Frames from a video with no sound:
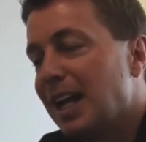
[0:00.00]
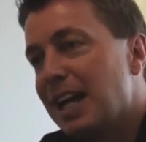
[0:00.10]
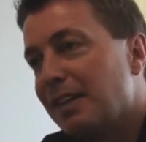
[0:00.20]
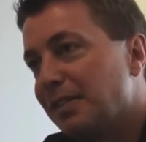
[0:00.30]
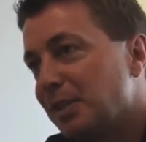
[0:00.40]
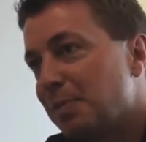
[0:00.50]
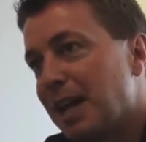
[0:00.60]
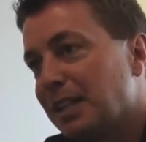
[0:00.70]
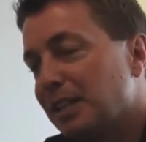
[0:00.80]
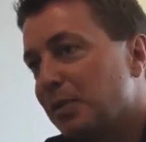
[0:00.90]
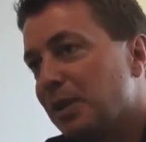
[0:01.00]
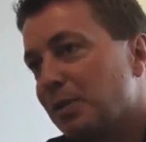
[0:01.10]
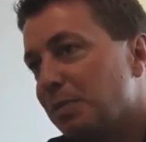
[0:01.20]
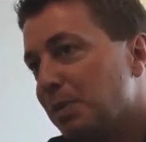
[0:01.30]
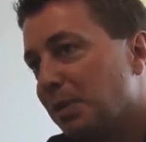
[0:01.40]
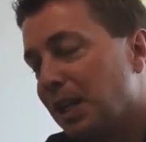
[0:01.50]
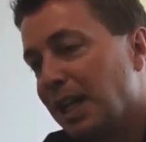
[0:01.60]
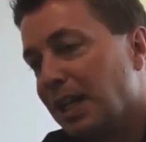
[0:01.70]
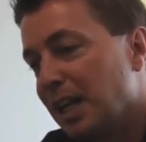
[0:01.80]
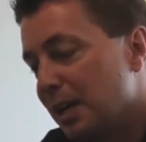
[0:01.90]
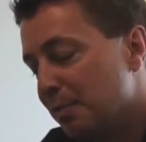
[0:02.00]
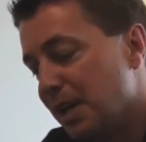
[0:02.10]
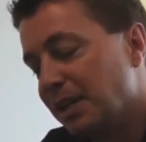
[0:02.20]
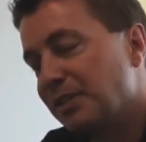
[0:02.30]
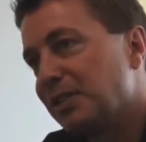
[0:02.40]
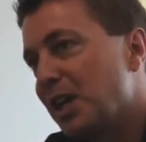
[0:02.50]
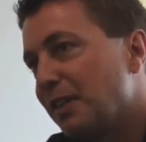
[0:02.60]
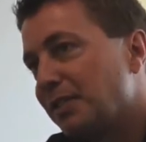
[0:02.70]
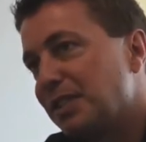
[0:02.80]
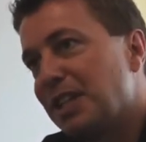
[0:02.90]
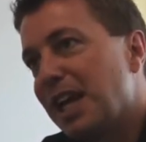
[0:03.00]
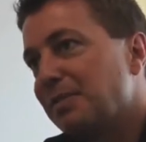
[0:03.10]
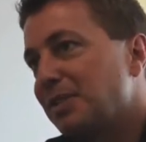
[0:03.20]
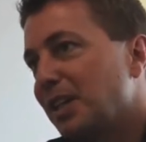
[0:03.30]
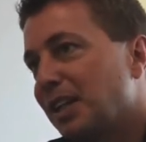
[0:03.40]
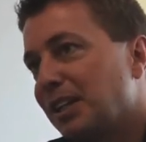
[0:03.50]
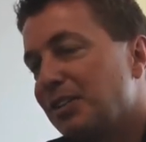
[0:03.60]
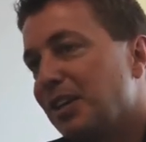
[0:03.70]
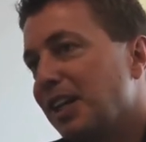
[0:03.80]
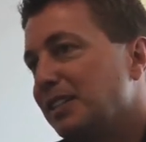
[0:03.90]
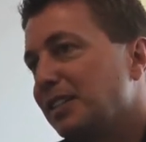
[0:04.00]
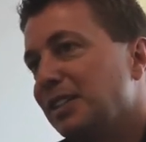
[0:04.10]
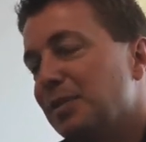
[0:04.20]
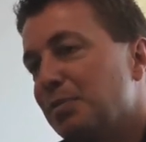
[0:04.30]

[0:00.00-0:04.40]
I never expected to work with people like Microsoft and Samsung and Chrysler and